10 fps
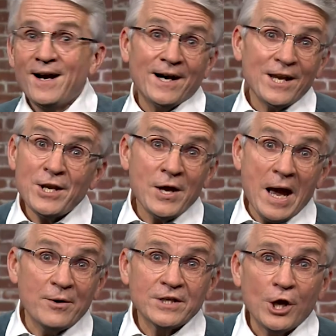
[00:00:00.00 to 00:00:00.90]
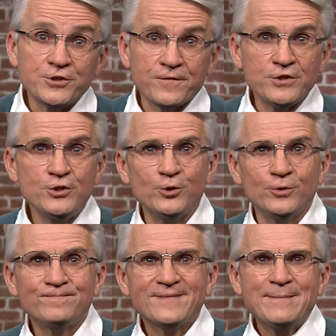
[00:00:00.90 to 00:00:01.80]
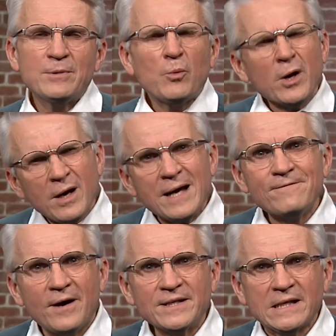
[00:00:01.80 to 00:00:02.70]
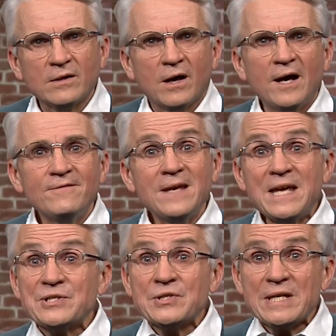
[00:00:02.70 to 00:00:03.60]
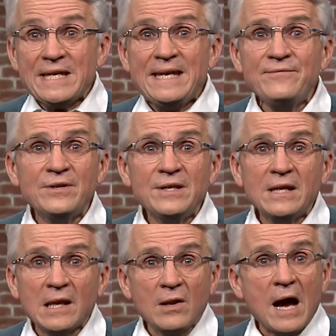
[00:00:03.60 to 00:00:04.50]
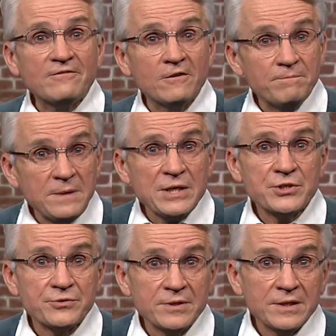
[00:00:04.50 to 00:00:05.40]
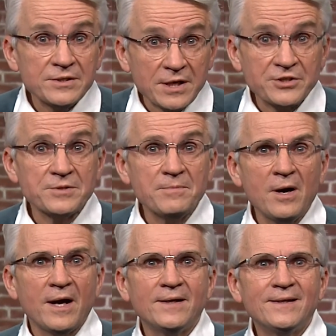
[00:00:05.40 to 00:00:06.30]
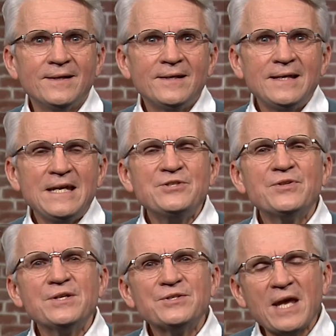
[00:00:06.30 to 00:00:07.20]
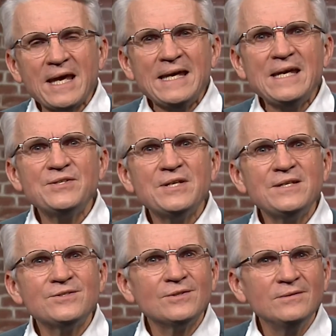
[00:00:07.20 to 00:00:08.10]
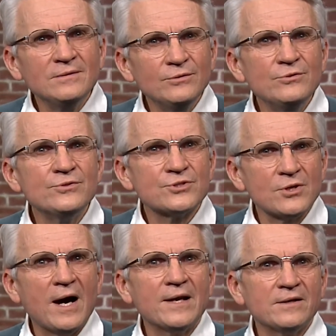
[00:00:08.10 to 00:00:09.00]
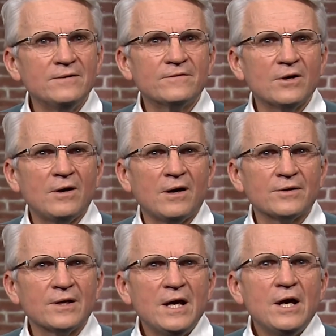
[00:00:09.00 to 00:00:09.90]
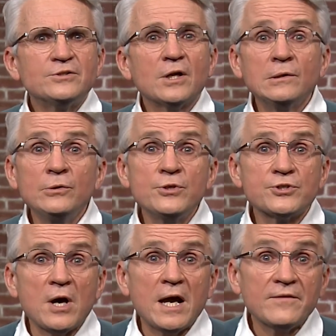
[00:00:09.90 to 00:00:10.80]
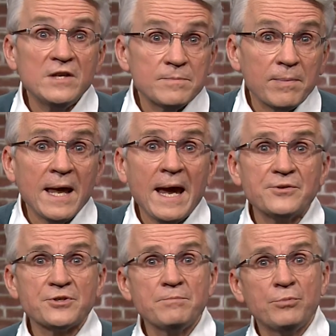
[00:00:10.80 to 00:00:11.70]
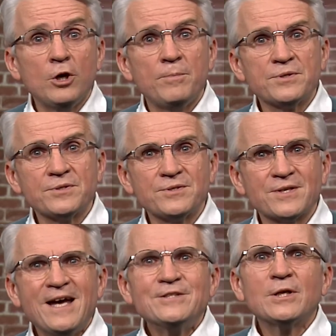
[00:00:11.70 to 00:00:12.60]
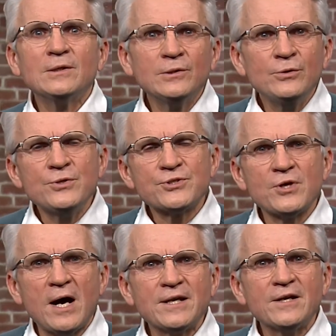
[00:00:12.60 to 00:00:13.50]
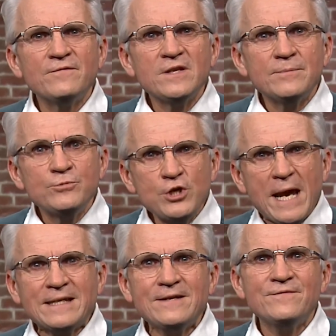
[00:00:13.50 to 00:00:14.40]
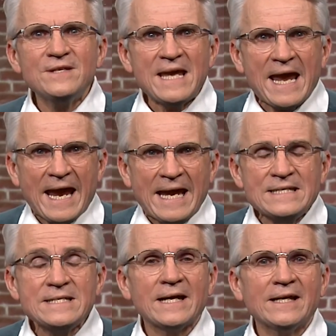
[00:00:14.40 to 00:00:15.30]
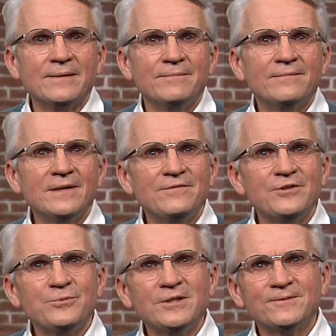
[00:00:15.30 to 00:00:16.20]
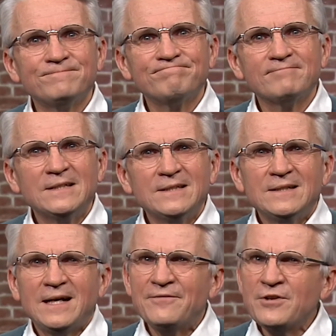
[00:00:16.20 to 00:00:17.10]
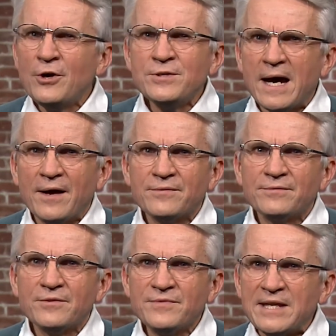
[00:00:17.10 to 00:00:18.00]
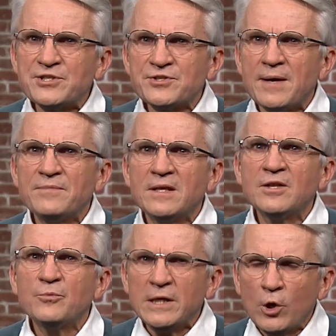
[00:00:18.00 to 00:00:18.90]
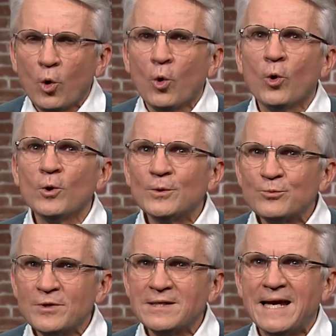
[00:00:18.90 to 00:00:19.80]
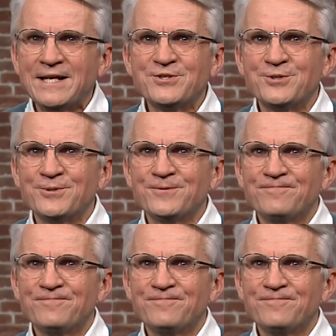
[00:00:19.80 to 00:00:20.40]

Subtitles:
I don't know how it goes for you, but what I find in life, yes, even in a life of ministry such as mine, is that it's easy to lose sight of God, to lose sight of His plans and purposes, to lose sight of the objective, the end game, if you will. I've no doubt that that's something that we all relate to.